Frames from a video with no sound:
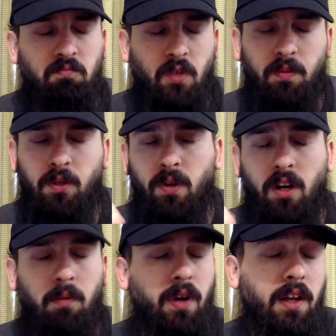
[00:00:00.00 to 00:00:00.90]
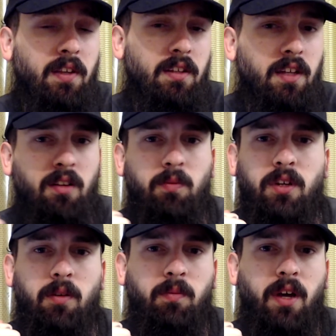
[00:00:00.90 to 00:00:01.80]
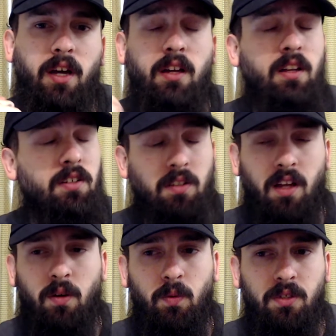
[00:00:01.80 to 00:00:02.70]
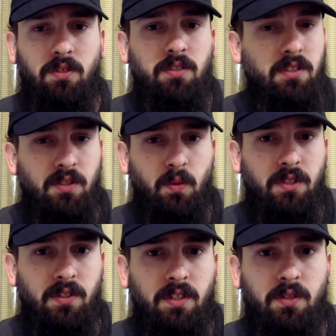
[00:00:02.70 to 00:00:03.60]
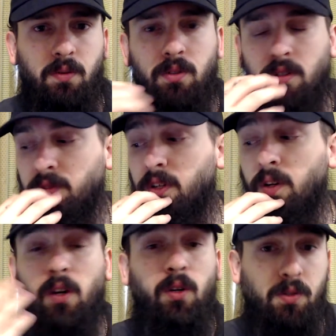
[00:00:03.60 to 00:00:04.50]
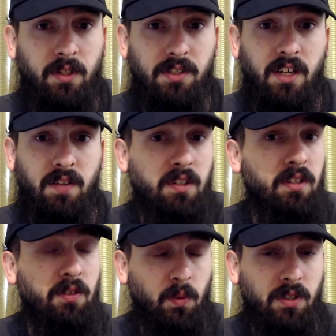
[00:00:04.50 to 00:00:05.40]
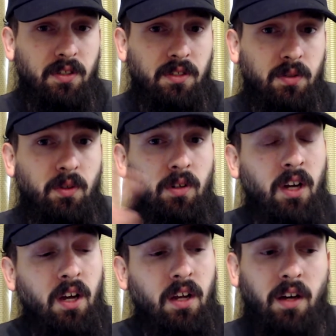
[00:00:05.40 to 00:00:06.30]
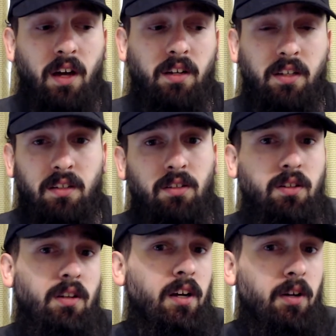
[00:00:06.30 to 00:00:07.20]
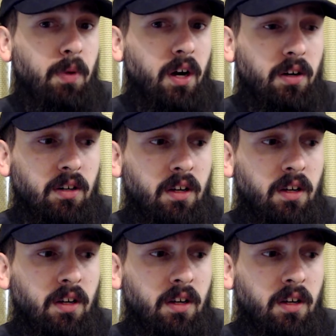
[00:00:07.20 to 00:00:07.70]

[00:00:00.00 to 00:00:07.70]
Could be wrong, but I think that'll be coming back. There's a lot of wizards. This is a wizarding school. If you don't know, Strixhaven is a wizarding school, not akin to Harry Potter.